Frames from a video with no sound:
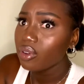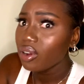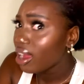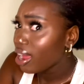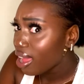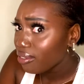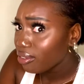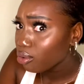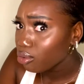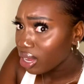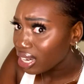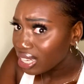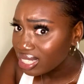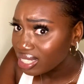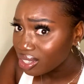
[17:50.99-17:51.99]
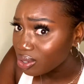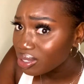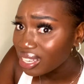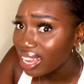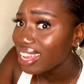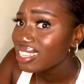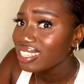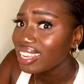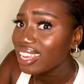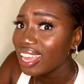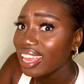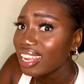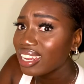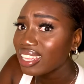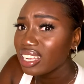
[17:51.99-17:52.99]
I ever run into those guys
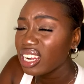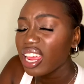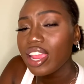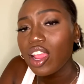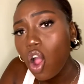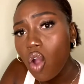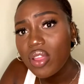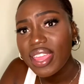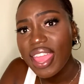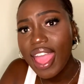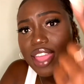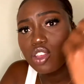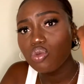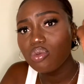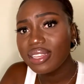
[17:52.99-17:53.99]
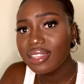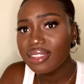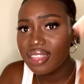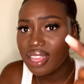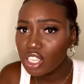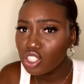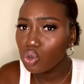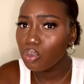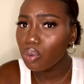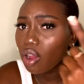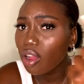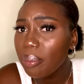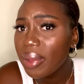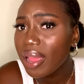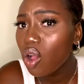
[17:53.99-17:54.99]
again and they're like, oh yeah, you did this, you broke
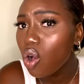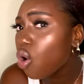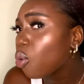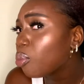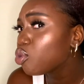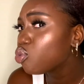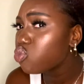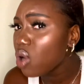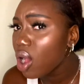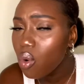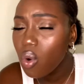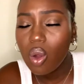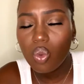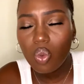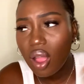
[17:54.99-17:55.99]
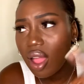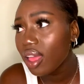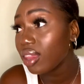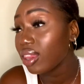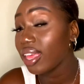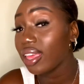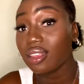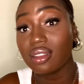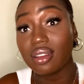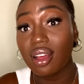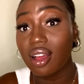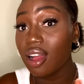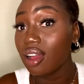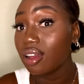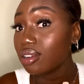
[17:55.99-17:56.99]
up my home, you what? Like,
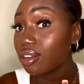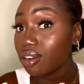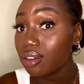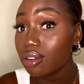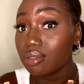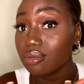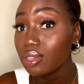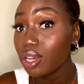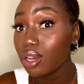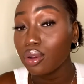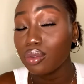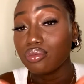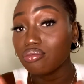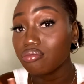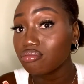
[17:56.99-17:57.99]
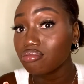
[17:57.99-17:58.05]
girl, no.